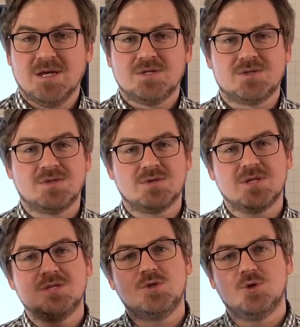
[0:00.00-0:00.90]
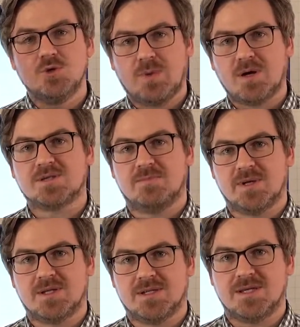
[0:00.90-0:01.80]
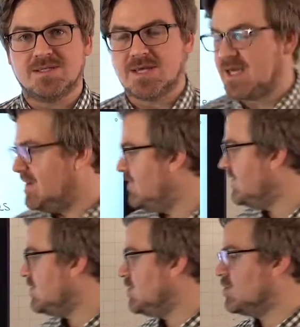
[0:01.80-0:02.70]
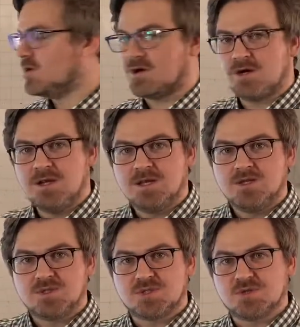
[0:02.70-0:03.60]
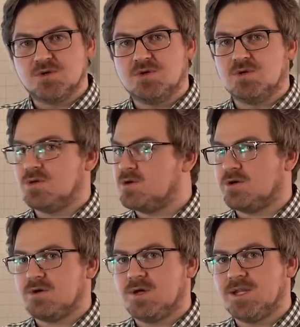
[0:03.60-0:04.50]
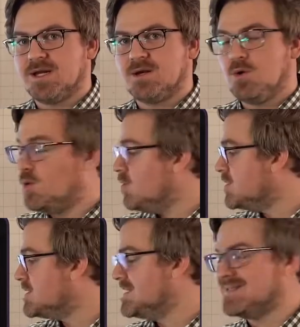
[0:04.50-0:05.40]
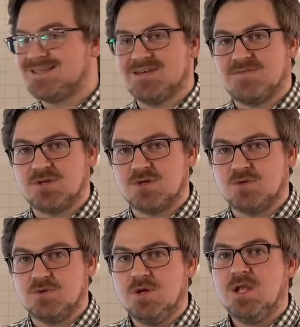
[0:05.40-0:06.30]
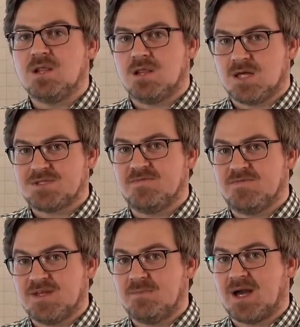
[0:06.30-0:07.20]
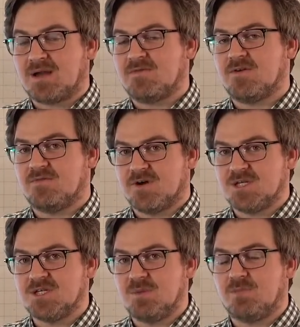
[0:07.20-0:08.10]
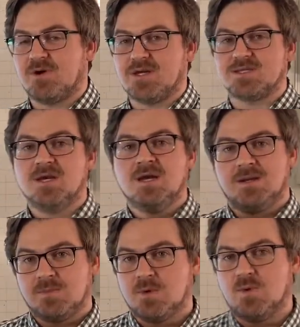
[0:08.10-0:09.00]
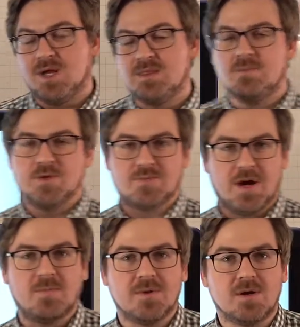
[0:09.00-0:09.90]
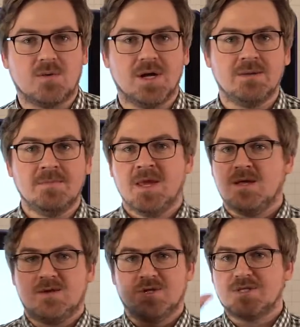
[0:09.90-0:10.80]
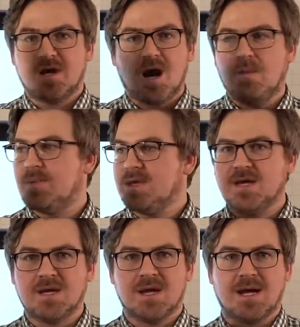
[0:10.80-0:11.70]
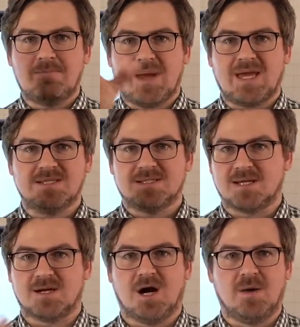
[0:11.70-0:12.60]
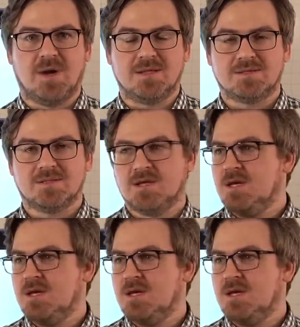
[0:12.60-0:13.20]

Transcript: So there's only two possibilities if your school or your online course is giving you lots of feedback for a very cheap price. Number one, the most popular one, they're just copying and pasting comments.